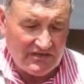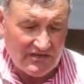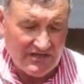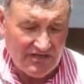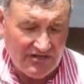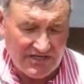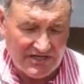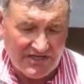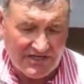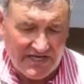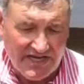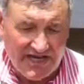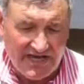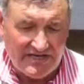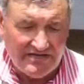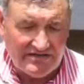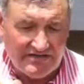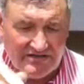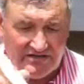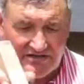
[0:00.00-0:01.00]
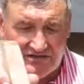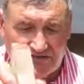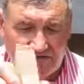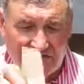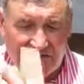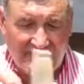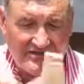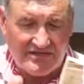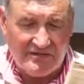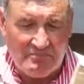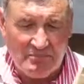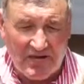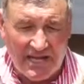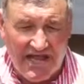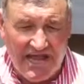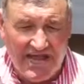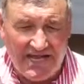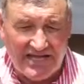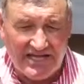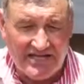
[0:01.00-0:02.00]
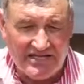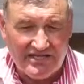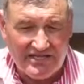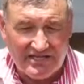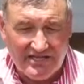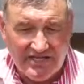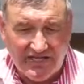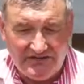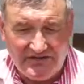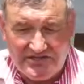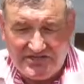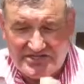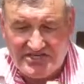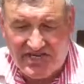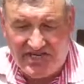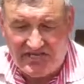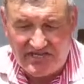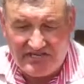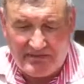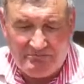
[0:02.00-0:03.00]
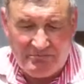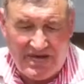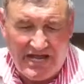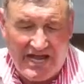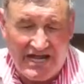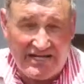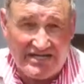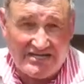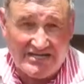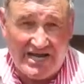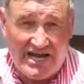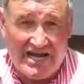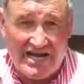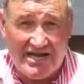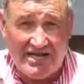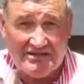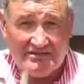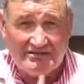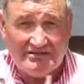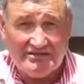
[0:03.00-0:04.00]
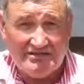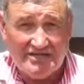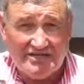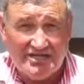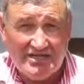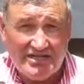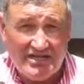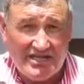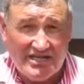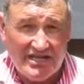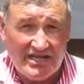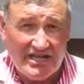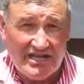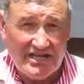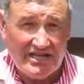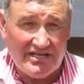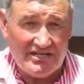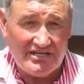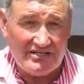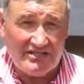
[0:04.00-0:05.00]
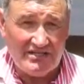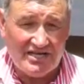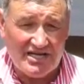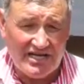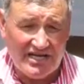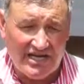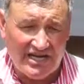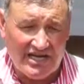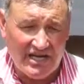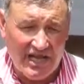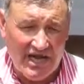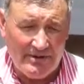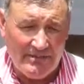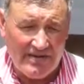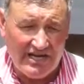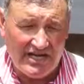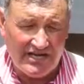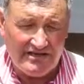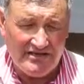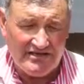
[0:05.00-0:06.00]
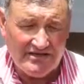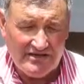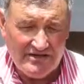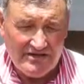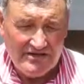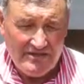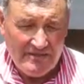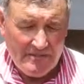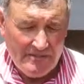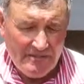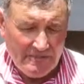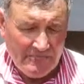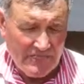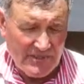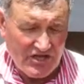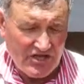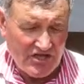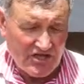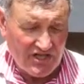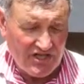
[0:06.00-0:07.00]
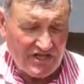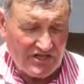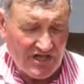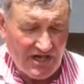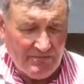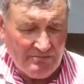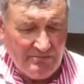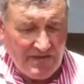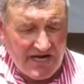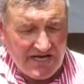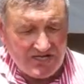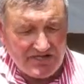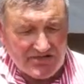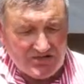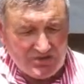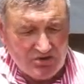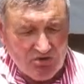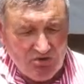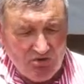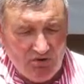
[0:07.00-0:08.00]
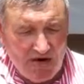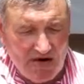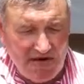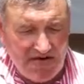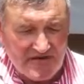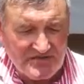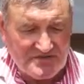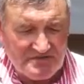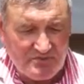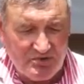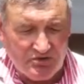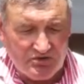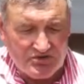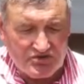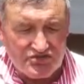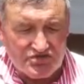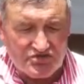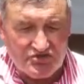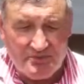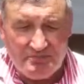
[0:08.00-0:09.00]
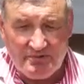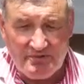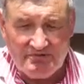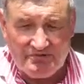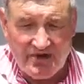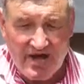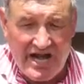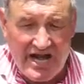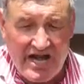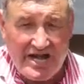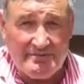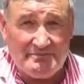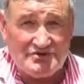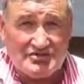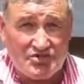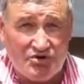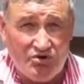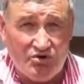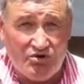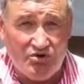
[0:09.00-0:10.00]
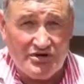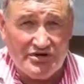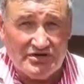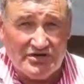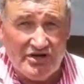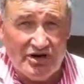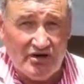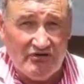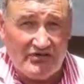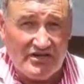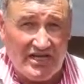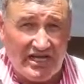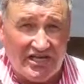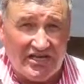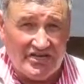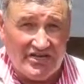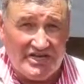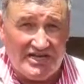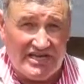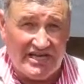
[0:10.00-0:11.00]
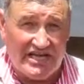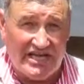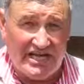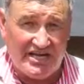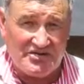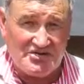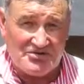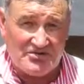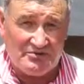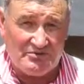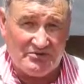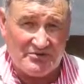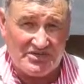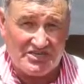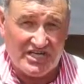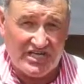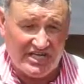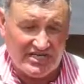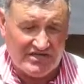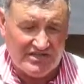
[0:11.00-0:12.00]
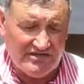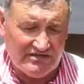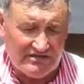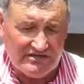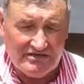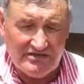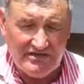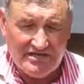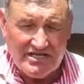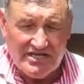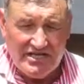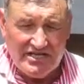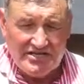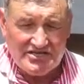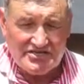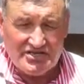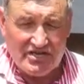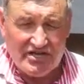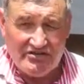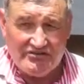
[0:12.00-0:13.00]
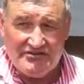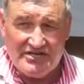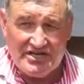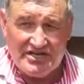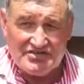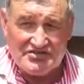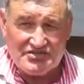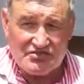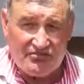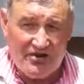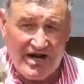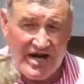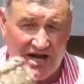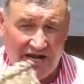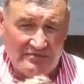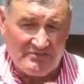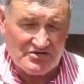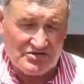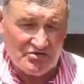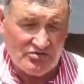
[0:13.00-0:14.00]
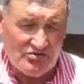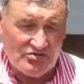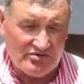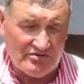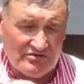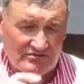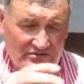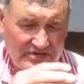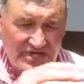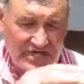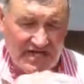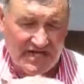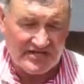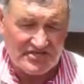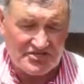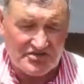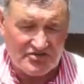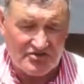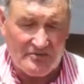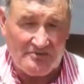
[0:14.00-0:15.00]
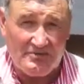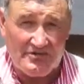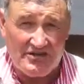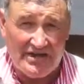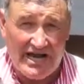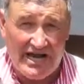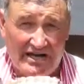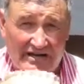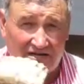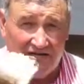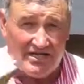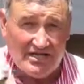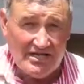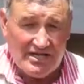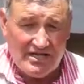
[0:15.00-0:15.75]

like that, get the blank, and then take the blank down, get a club head. The early club makers always put a strip of ram's horn on the leading edge to protect it. So there's the ram's horn, cut a strip of that.